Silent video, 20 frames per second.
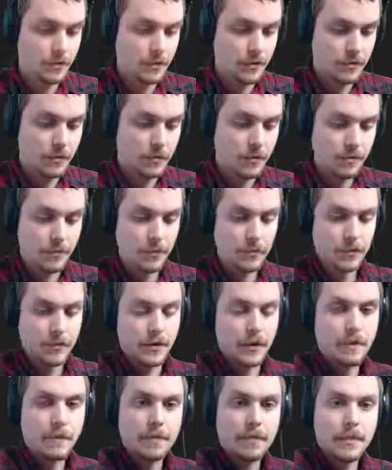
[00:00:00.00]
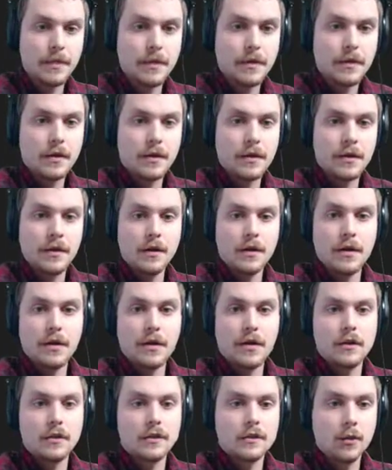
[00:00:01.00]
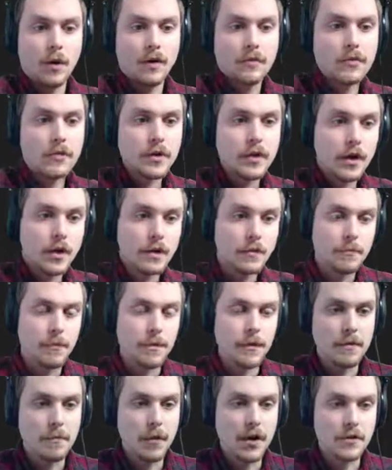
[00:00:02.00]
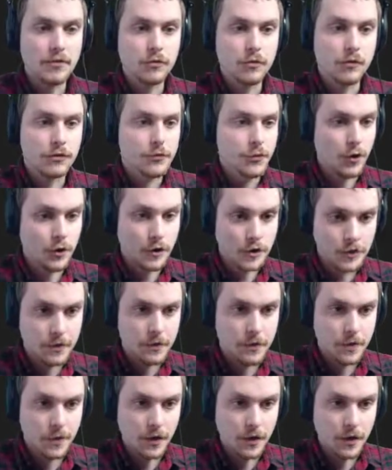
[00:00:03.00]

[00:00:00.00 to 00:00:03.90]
me, let me pull it up. So I've already got it, the module started.